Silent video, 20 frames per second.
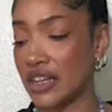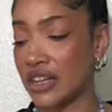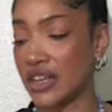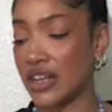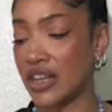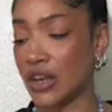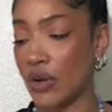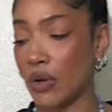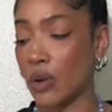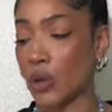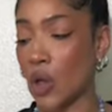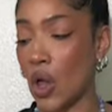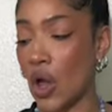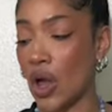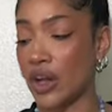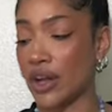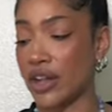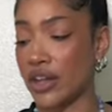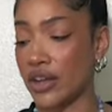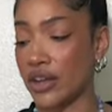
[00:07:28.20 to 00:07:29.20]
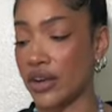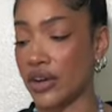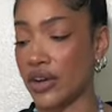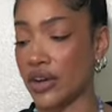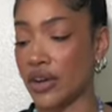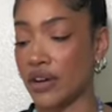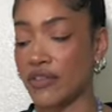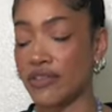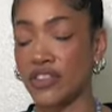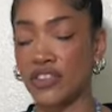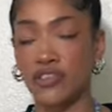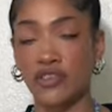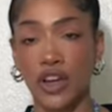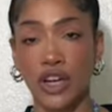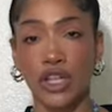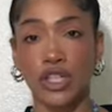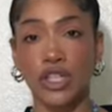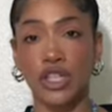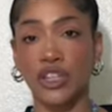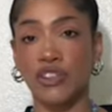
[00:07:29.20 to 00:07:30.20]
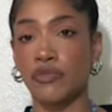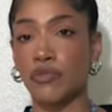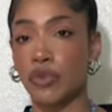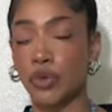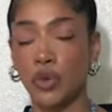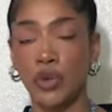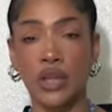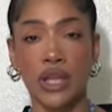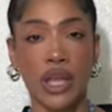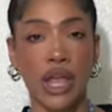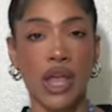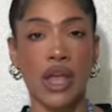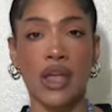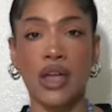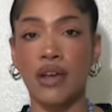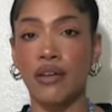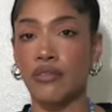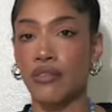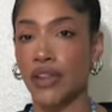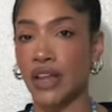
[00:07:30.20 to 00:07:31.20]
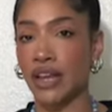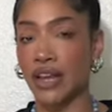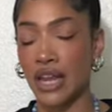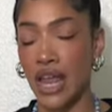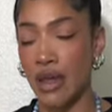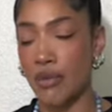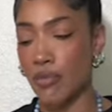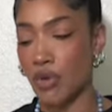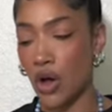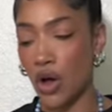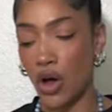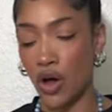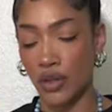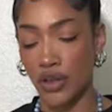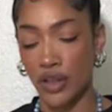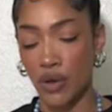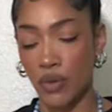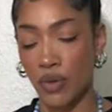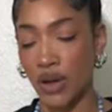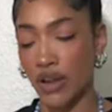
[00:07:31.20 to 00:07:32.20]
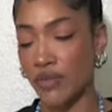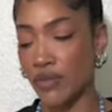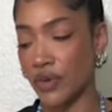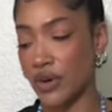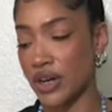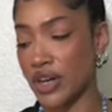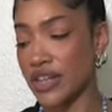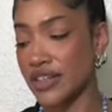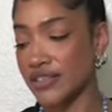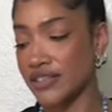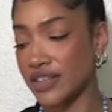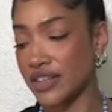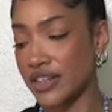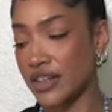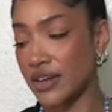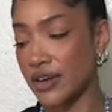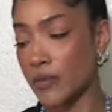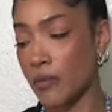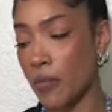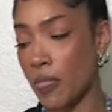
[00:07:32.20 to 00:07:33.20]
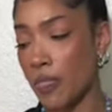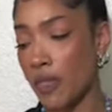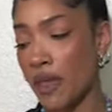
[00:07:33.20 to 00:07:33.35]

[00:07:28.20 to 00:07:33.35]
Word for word: you know, a lot here of dysfunction, of bullying, of like name calling, whatever it is here.